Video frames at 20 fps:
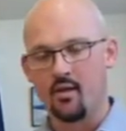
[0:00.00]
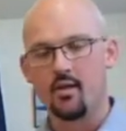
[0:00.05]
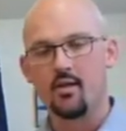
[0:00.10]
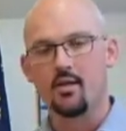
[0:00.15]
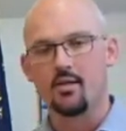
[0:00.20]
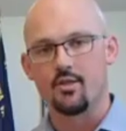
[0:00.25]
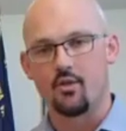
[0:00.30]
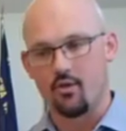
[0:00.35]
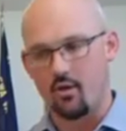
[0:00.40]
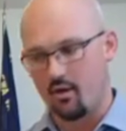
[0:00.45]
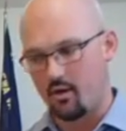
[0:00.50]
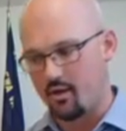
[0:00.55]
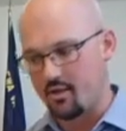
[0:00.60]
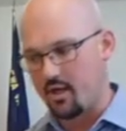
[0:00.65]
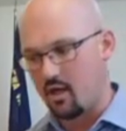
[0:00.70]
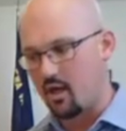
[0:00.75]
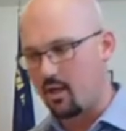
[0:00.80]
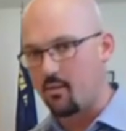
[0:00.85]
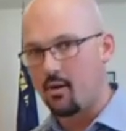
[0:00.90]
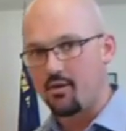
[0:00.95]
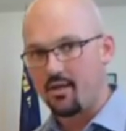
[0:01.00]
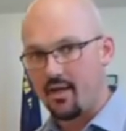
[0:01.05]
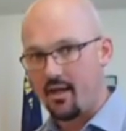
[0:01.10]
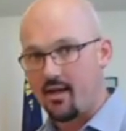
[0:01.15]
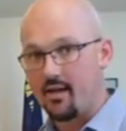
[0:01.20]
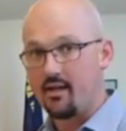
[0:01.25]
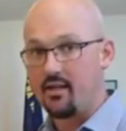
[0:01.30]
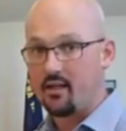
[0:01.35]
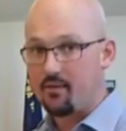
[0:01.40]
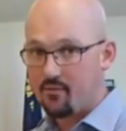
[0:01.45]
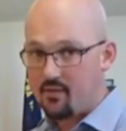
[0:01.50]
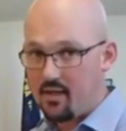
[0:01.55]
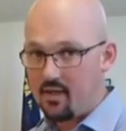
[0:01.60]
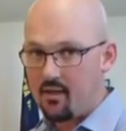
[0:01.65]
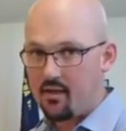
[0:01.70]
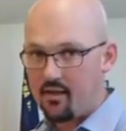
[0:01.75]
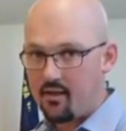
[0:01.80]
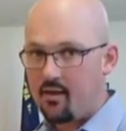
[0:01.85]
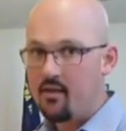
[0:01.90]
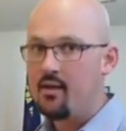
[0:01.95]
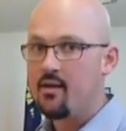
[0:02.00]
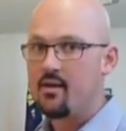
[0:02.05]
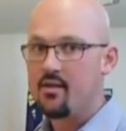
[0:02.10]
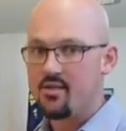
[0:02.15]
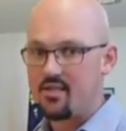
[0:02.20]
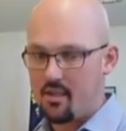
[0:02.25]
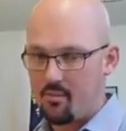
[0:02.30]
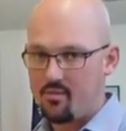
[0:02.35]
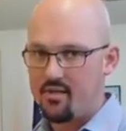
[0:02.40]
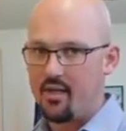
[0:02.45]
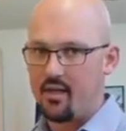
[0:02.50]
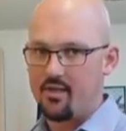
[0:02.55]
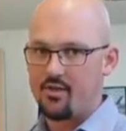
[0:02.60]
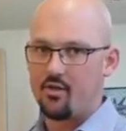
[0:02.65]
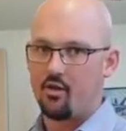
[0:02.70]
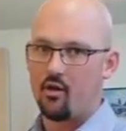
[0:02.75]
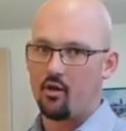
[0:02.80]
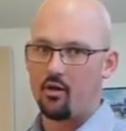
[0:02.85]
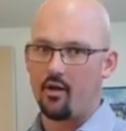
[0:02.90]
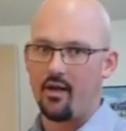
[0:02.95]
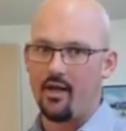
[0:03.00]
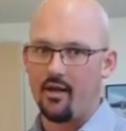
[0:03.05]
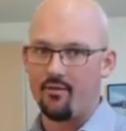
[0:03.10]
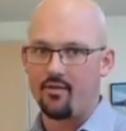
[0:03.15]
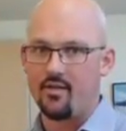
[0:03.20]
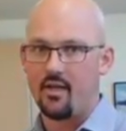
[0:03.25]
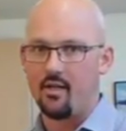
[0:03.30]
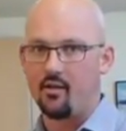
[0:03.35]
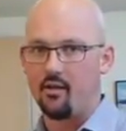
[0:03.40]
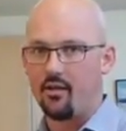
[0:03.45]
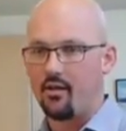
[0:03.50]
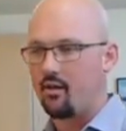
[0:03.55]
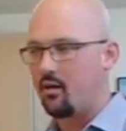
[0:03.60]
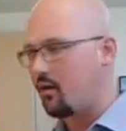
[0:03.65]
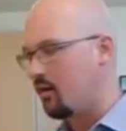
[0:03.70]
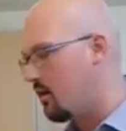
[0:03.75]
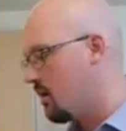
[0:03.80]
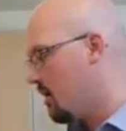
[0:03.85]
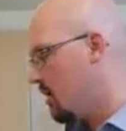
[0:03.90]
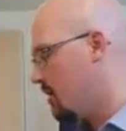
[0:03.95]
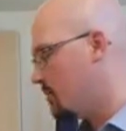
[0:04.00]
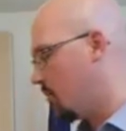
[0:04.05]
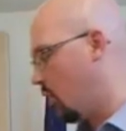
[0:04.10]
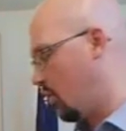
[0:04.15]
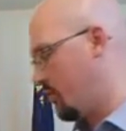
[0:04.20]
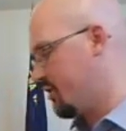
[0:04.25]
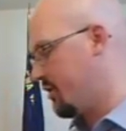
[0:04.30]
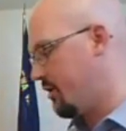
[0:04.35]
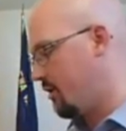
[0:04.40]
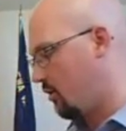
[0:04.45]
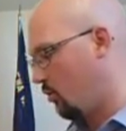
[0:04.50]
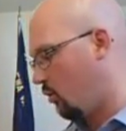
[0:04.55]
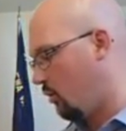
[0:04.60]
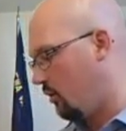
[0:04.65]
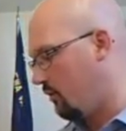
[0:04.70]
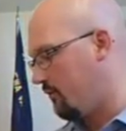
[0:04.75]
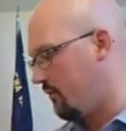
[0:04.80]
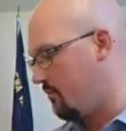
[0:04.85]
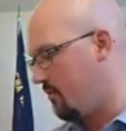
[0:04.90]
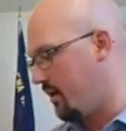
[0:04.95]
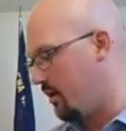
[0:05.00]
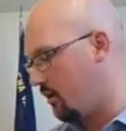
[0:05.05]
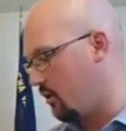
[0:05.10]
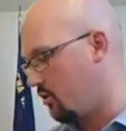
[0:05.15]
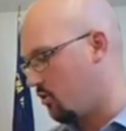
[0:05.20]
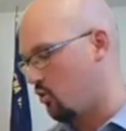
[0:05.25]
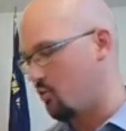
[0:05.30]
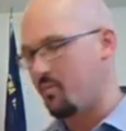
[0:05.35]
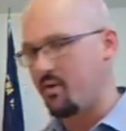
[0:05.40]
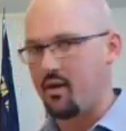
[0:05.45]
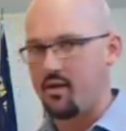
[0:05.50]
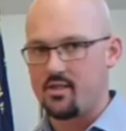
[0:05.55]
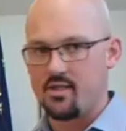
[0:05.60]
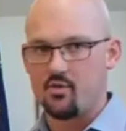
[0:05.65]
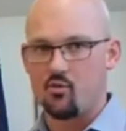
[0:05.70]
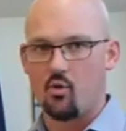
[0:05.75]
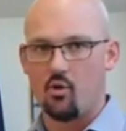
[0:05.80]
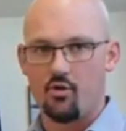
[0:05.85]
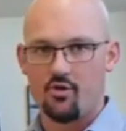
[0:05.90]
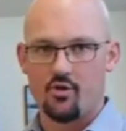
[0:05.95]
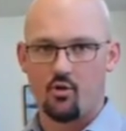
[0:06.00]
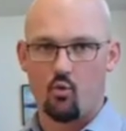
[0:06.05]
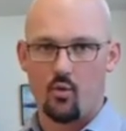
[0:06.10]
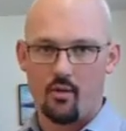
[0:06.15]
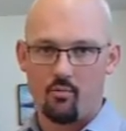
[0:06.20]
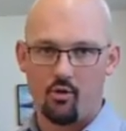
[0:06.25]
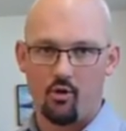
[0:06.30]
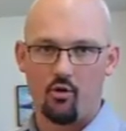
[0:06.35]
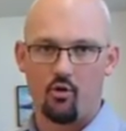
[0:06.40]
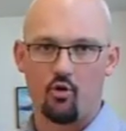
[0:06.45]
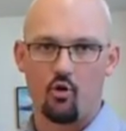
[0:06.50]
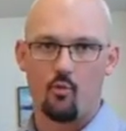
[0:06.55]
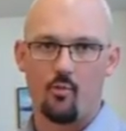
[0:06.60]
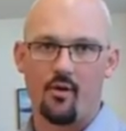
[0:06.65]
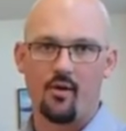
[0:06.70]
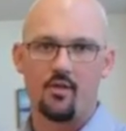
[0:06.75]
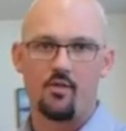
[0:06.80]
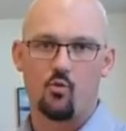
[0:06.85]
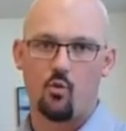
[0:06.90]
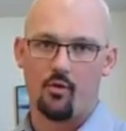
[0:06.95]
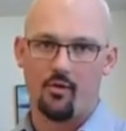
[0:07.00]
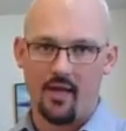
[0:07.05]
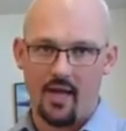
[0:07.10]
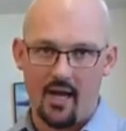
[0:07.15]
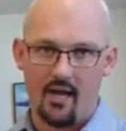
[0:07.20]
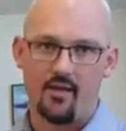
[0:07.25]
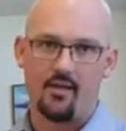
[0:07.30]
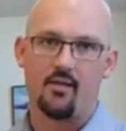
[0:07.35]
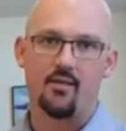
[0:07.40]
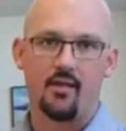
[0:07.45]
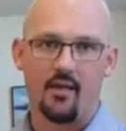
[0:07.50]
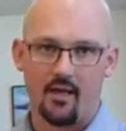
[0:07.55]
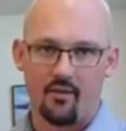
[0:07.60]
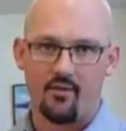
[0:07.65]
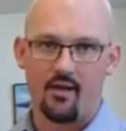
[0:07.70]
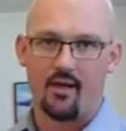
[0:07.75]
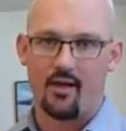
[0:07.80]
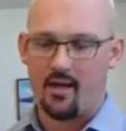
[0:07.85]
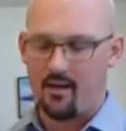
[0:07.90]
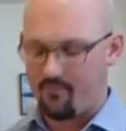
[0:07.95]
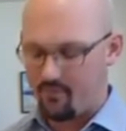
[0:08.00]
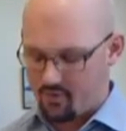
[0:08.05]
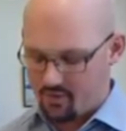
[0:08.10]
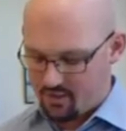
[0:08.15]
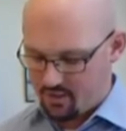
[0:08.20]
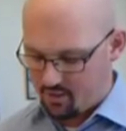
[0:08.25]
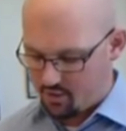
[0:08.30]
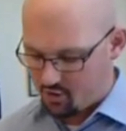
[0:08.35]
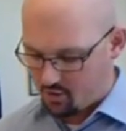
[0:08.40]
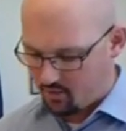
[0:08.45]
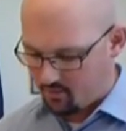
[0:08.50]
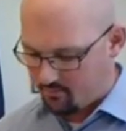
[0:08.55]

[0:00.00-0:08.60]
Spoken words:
So you're going to talk about that if needed. Some dens will already have a den leader. Most of your wolf and bear groupings, as well as your Weeblo groupings, will not need to have that conversation.